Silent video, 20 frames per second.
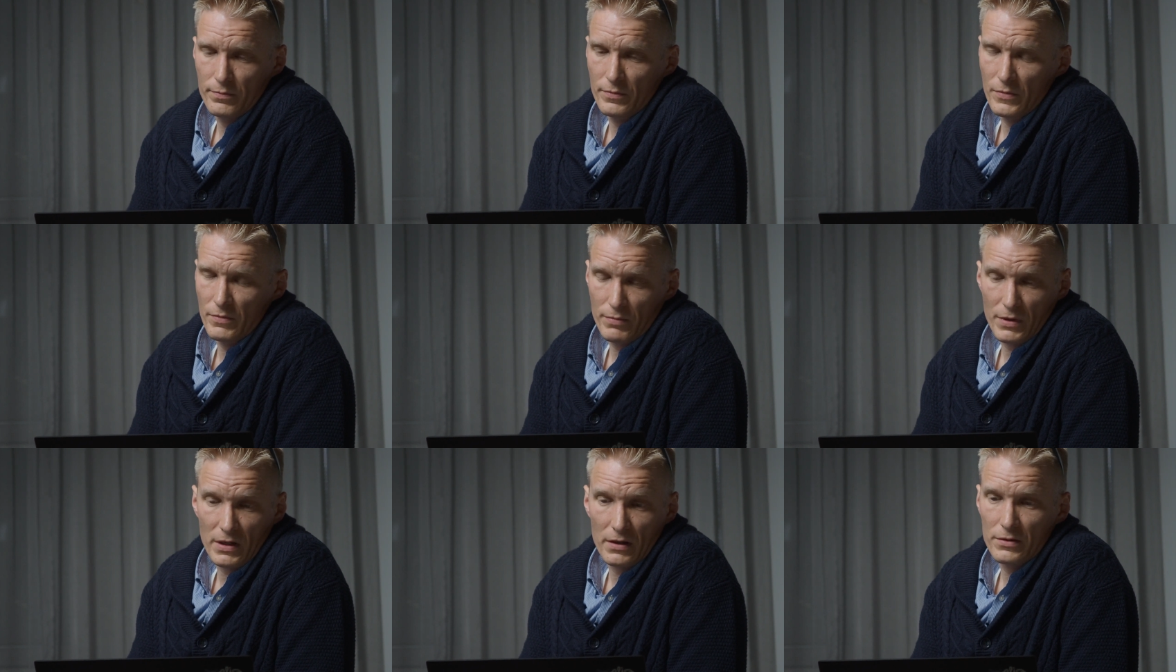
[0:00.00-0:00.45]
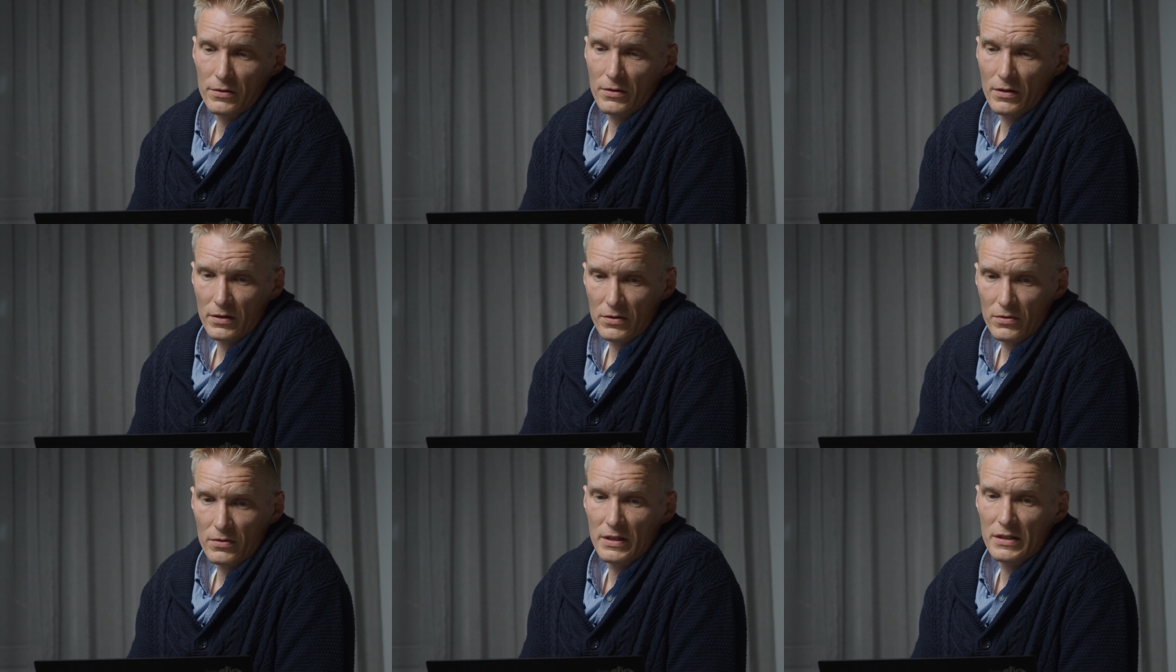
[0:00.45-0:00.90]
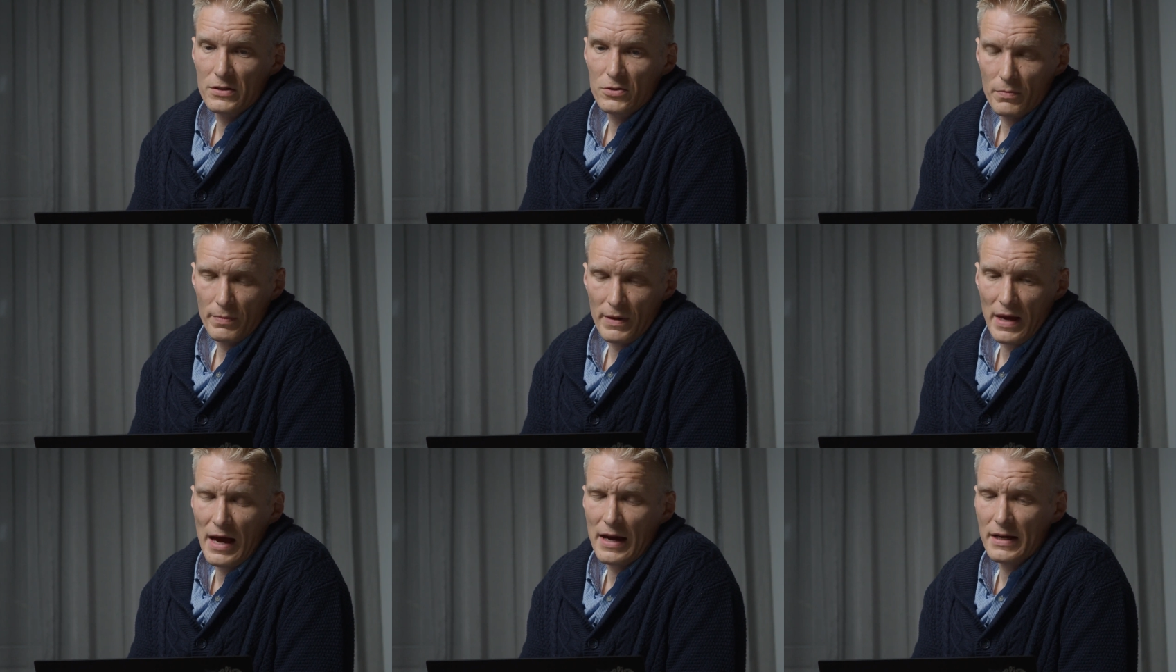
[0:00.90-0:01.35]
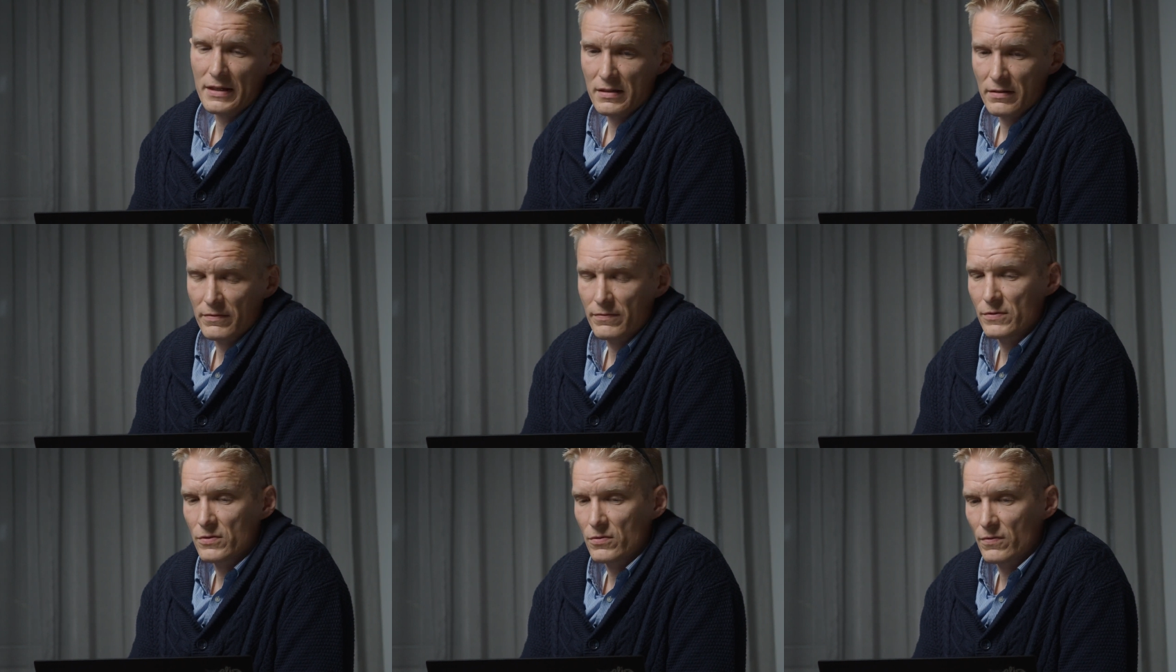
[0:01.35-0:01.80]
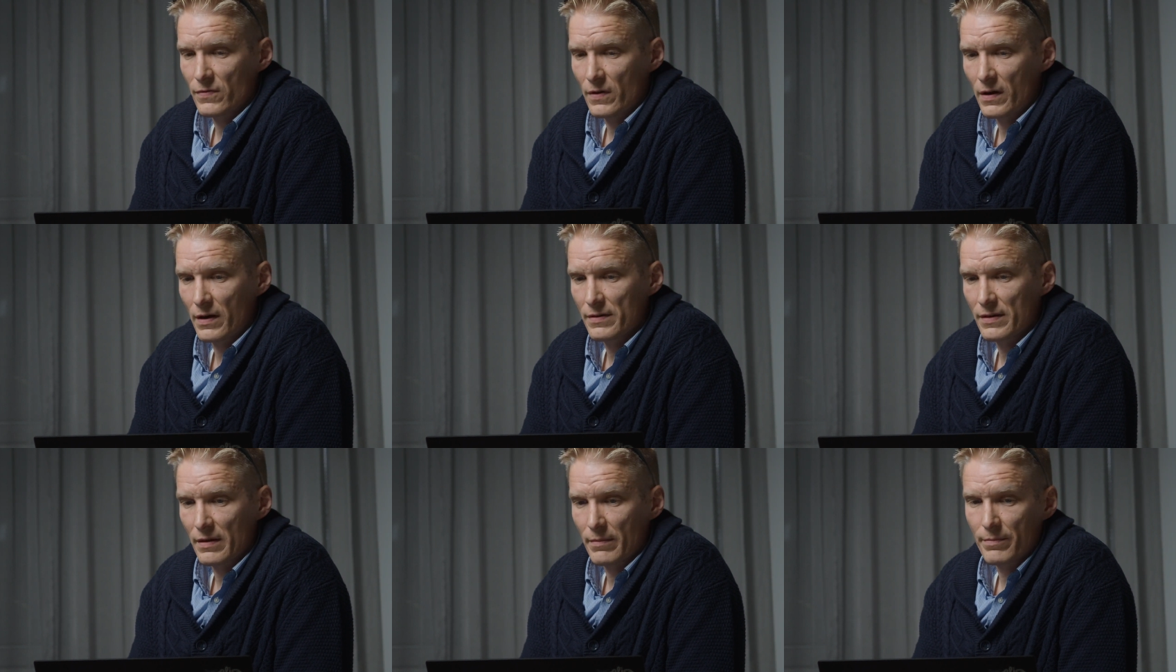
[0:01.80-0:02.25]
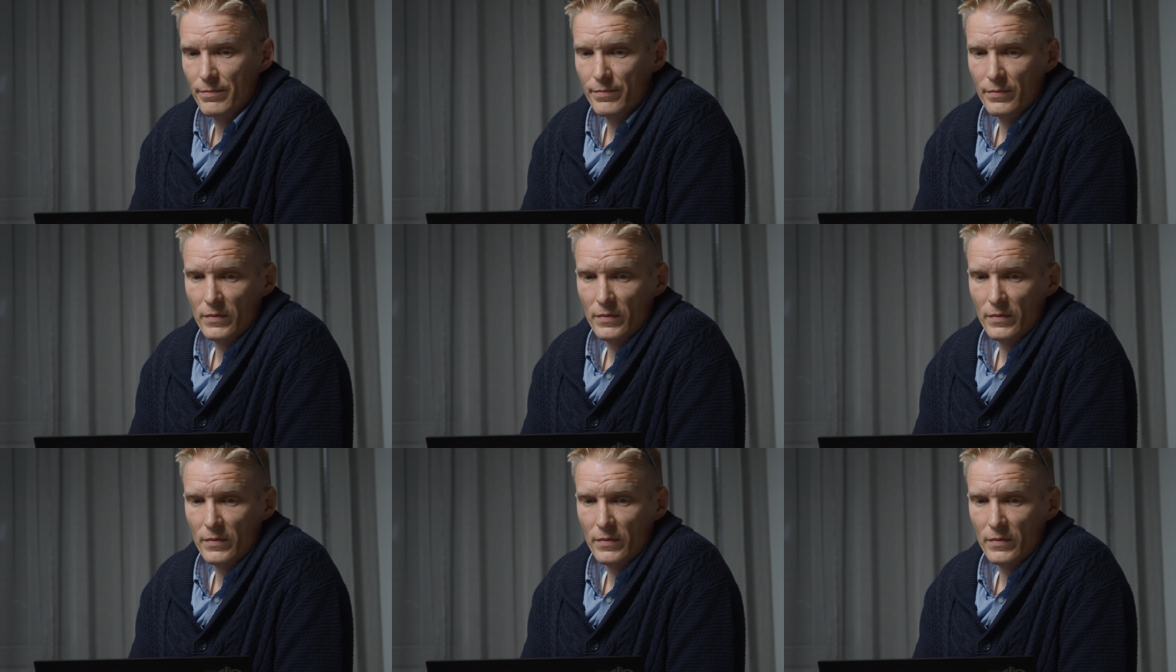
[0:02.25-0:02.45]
But you know you need to be active to find them.